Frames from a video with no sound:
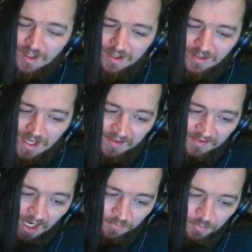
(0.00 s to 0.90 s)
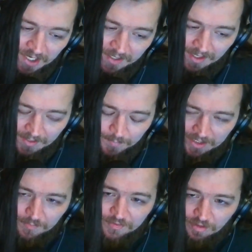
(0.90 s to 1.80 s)
Yeah, it's nice when you can
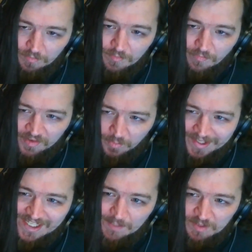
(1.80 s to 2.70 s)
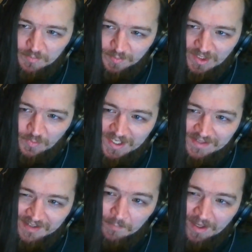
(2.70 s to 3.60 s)
build up some fluidity between your
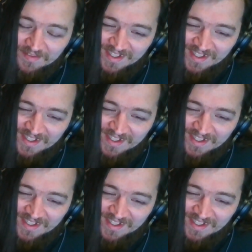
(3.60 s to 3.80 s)
centre backs.